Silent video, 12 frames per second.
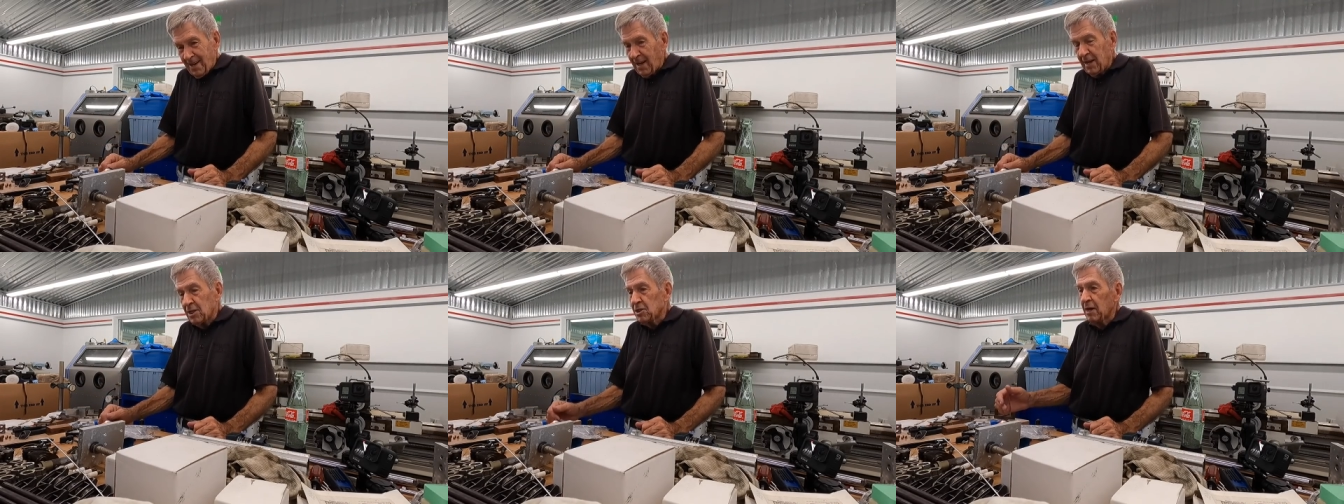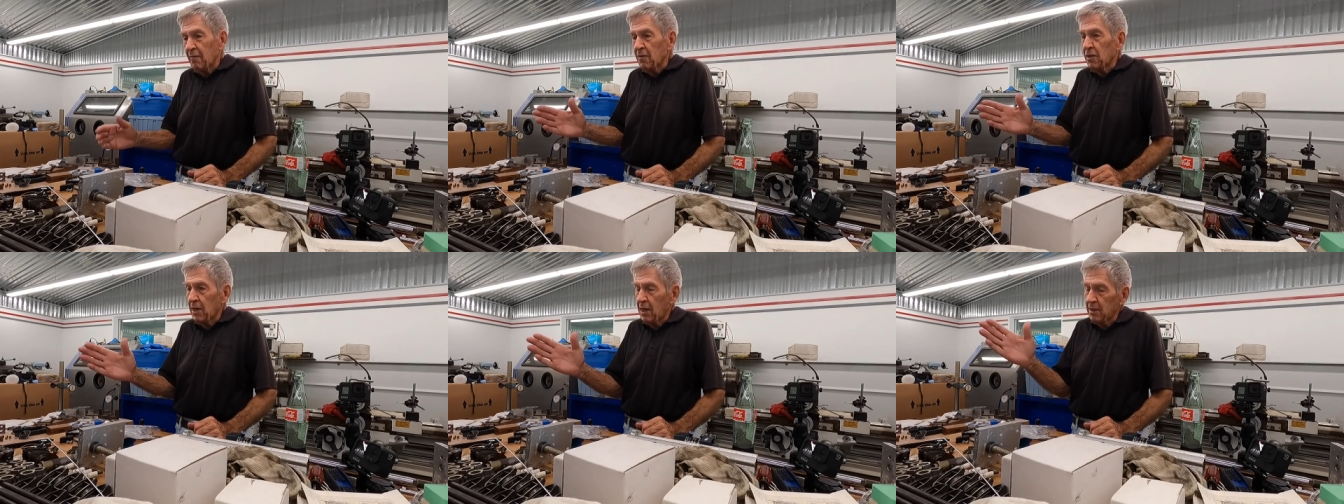And it's
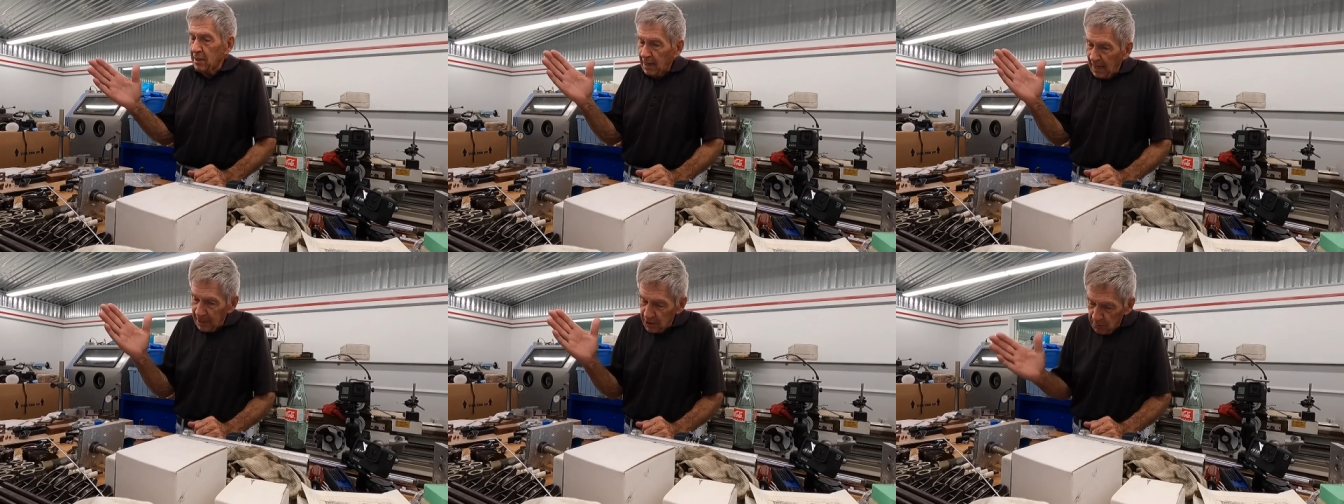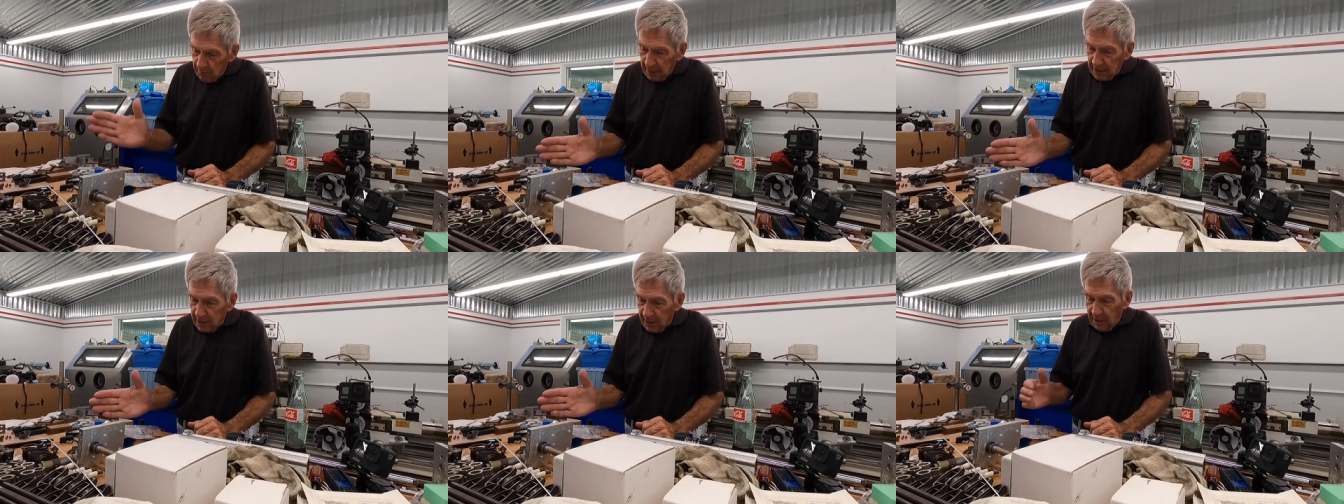everything that I
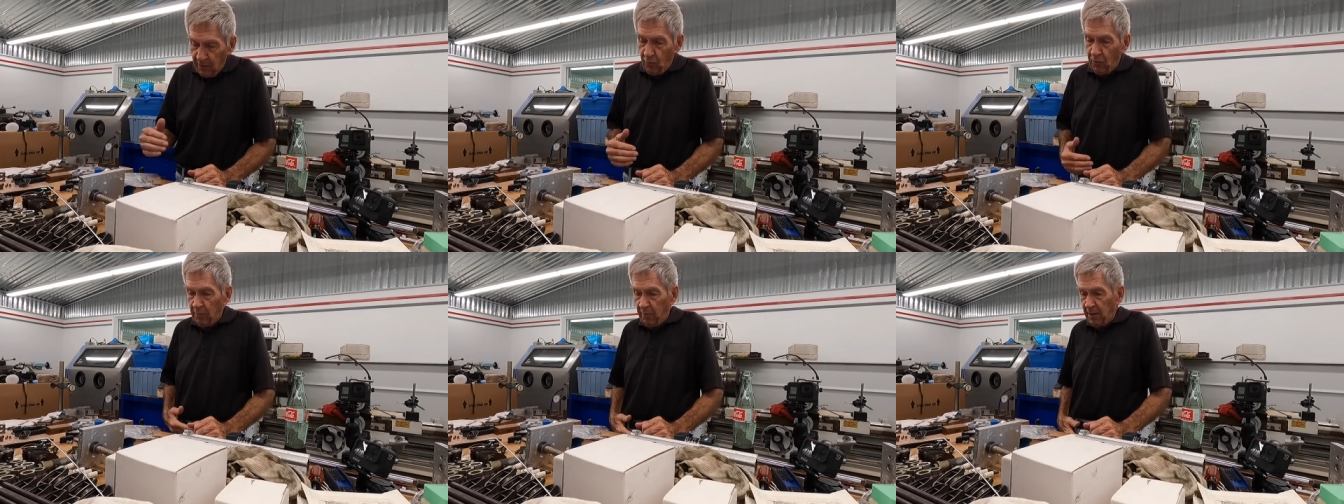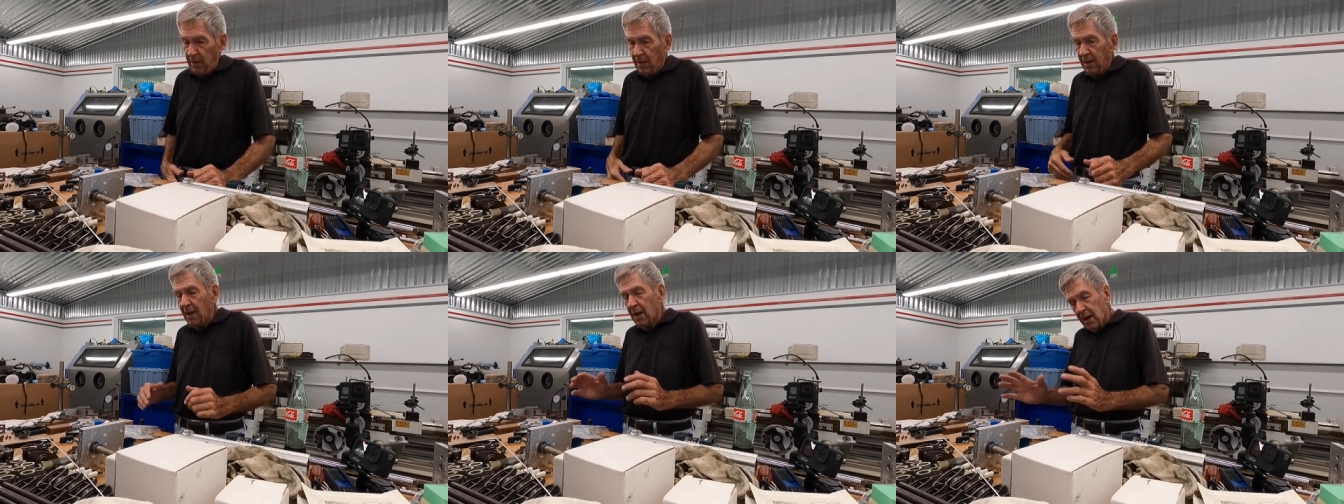expected it would be.
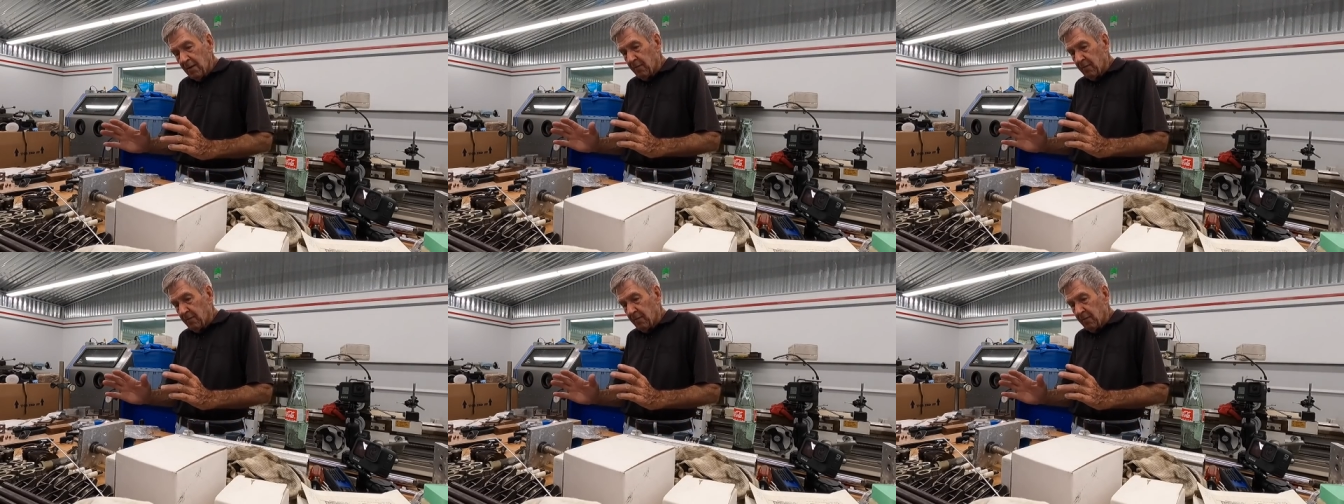Mm-hmm.